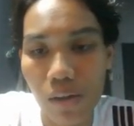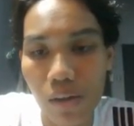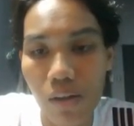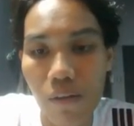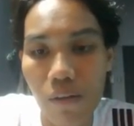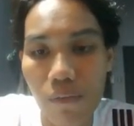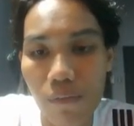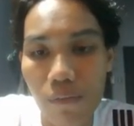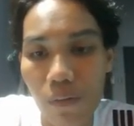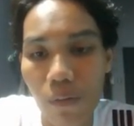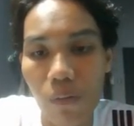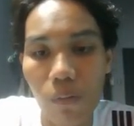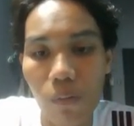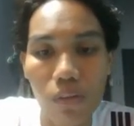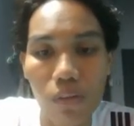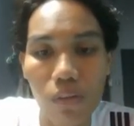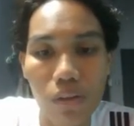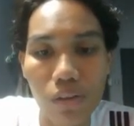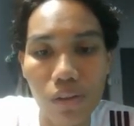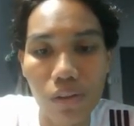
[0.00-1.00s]
Therefore,
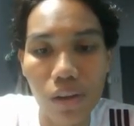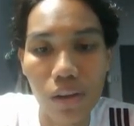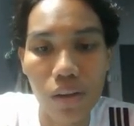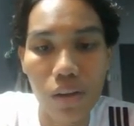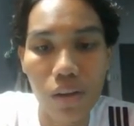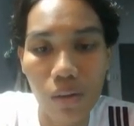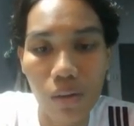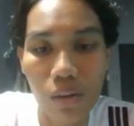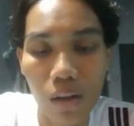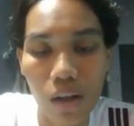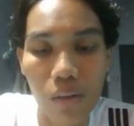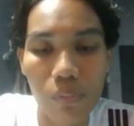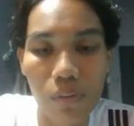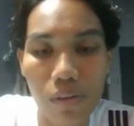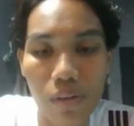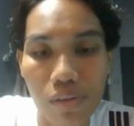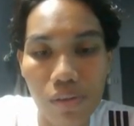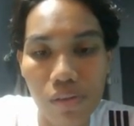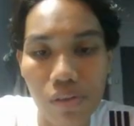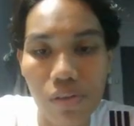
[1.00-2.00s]
we reject the null
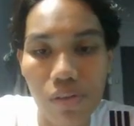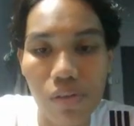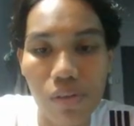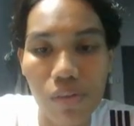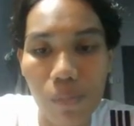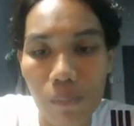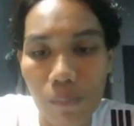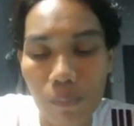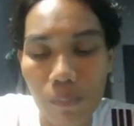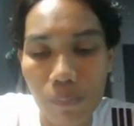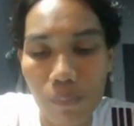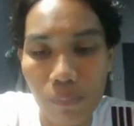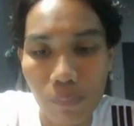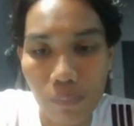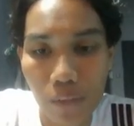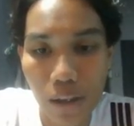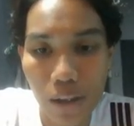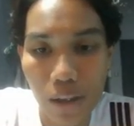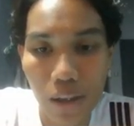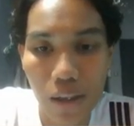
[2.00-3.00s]
hypothesis.
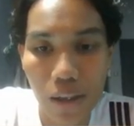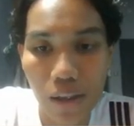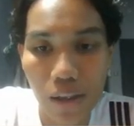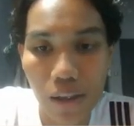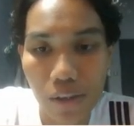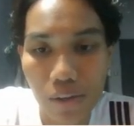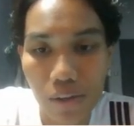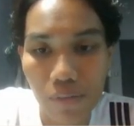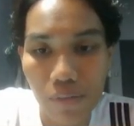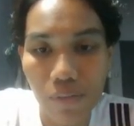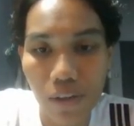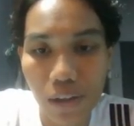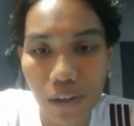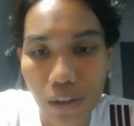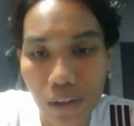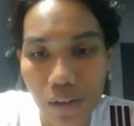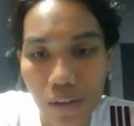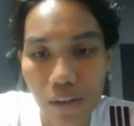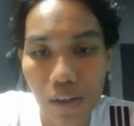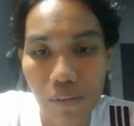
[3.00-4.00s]
There is
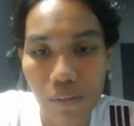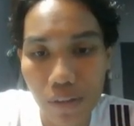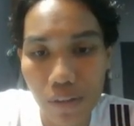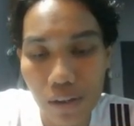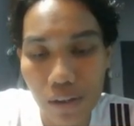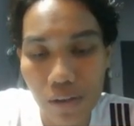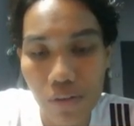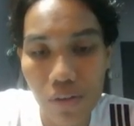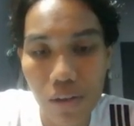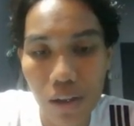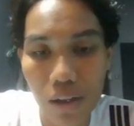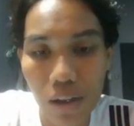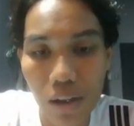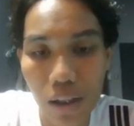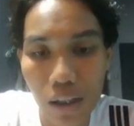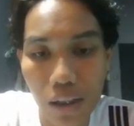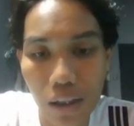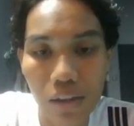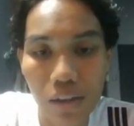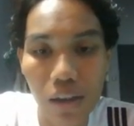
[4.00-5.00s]
sufficient evidence that
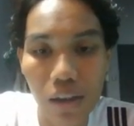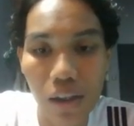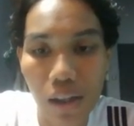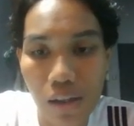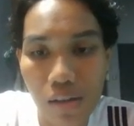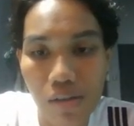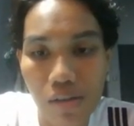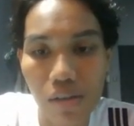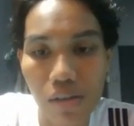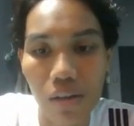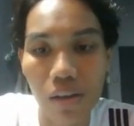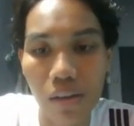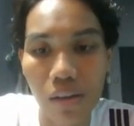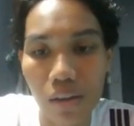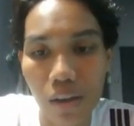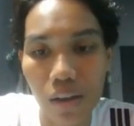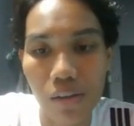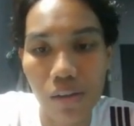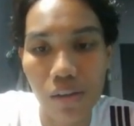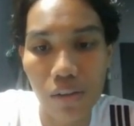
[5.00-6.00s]
age has
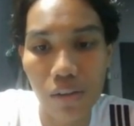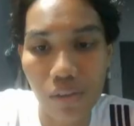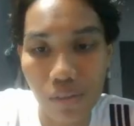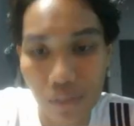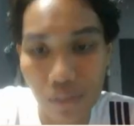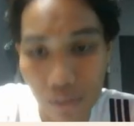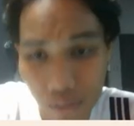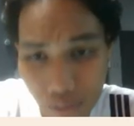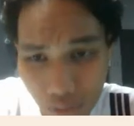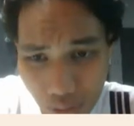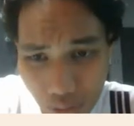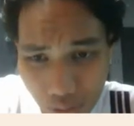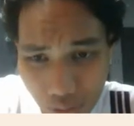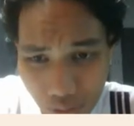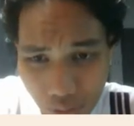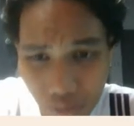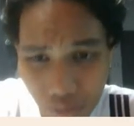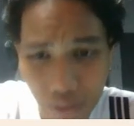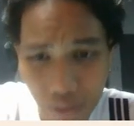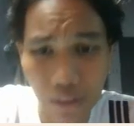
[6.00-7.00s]
an
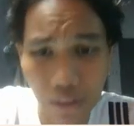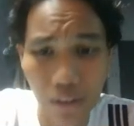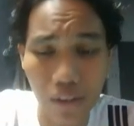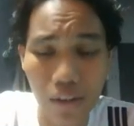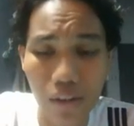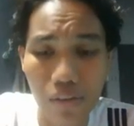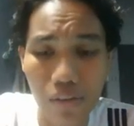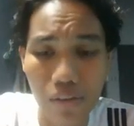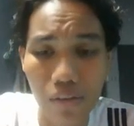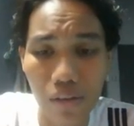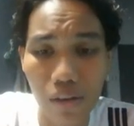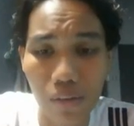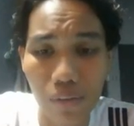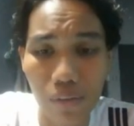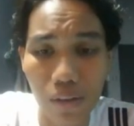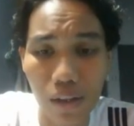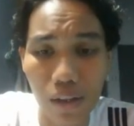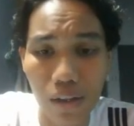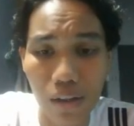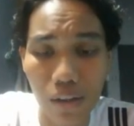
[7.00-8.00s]
statistically
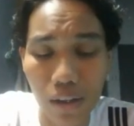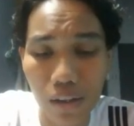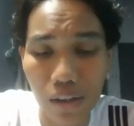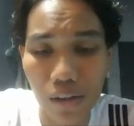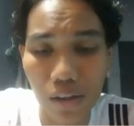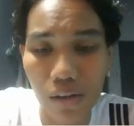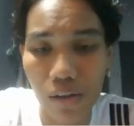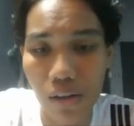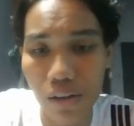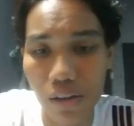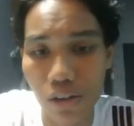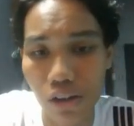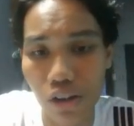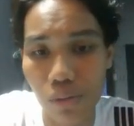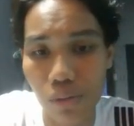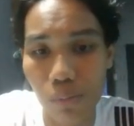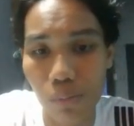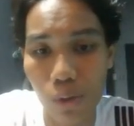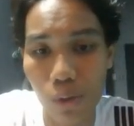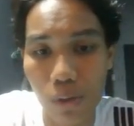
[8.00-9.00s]
significant linear
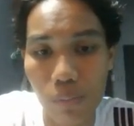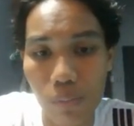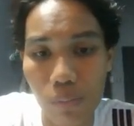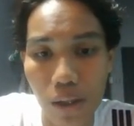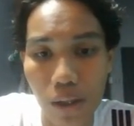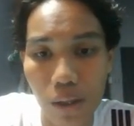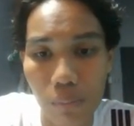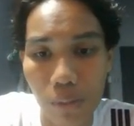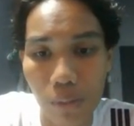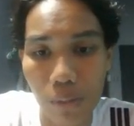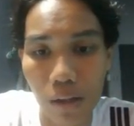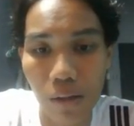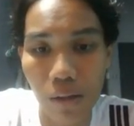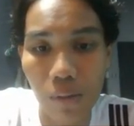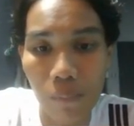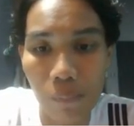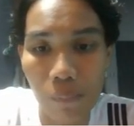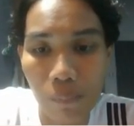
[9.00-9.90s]
relationship with BMI.